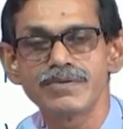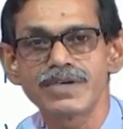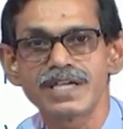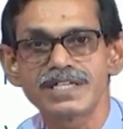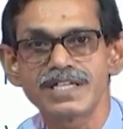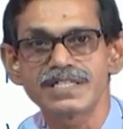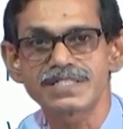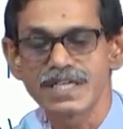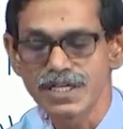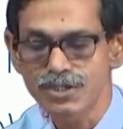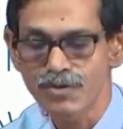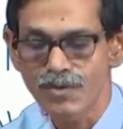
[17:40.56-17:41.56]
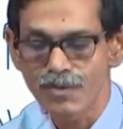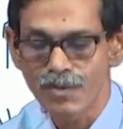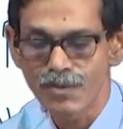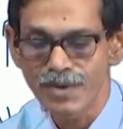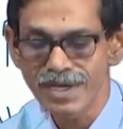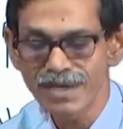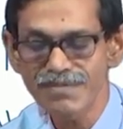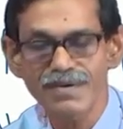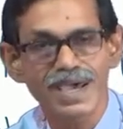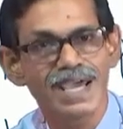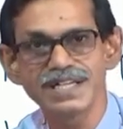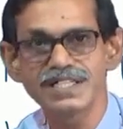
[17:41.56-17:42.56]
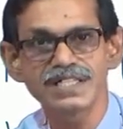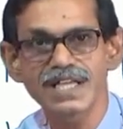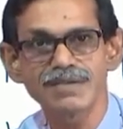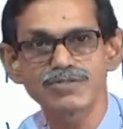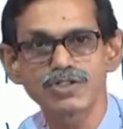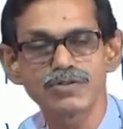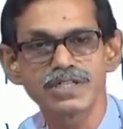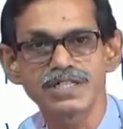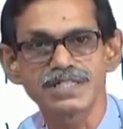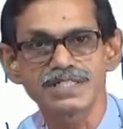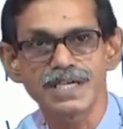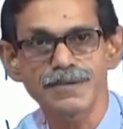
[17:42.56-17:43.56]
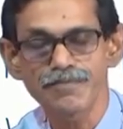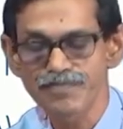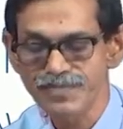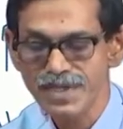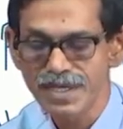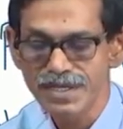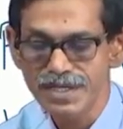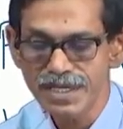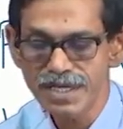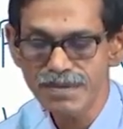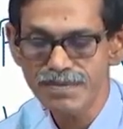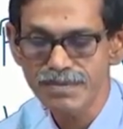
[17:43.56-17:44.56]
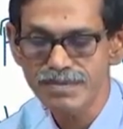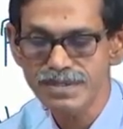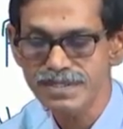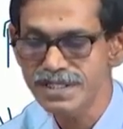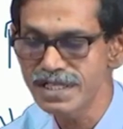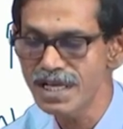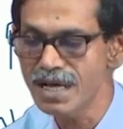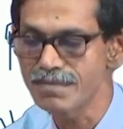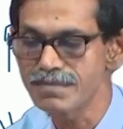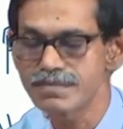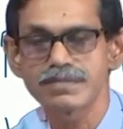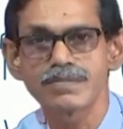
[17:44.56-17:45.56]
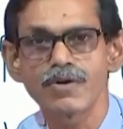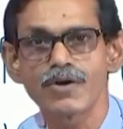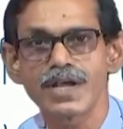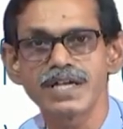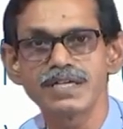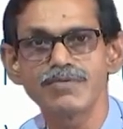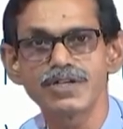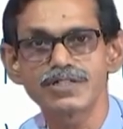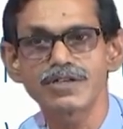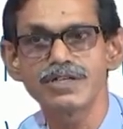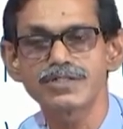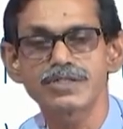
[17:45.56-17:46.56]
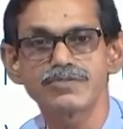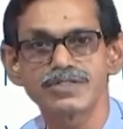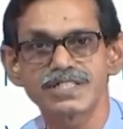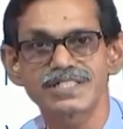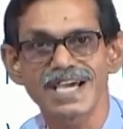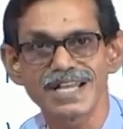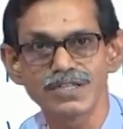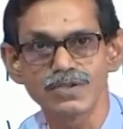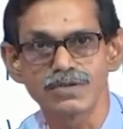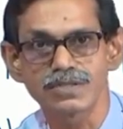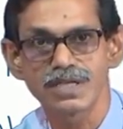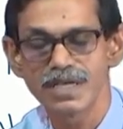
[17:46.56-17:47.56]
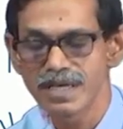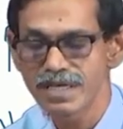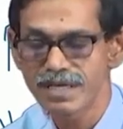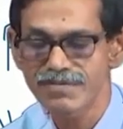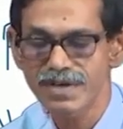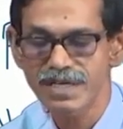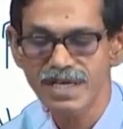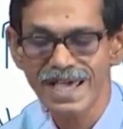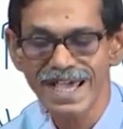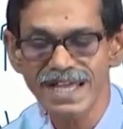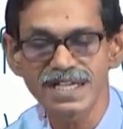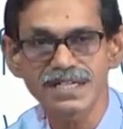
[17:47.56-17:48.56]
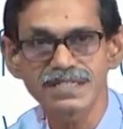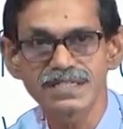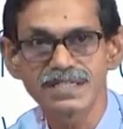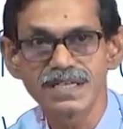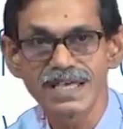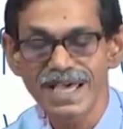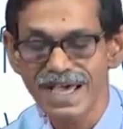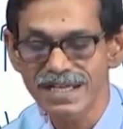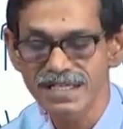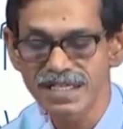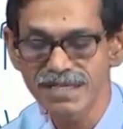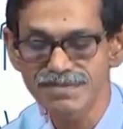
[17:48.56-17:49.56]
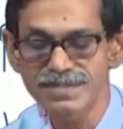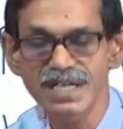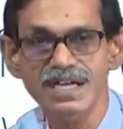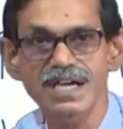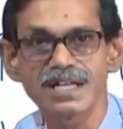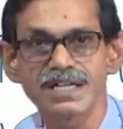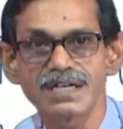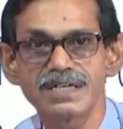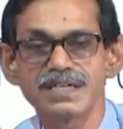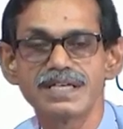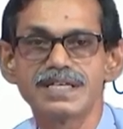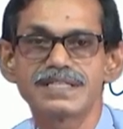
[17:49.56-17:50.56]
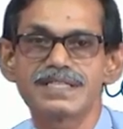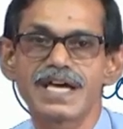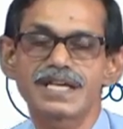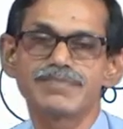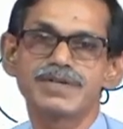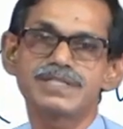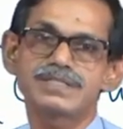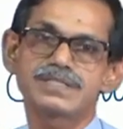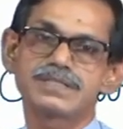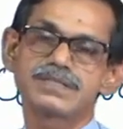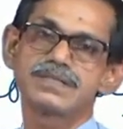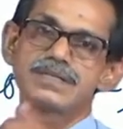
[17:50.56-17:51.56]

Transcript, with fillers: you can test. So, if antigen I am sure it is there, if serum or antibody solution which is unknown, if I add it and gives the color, that means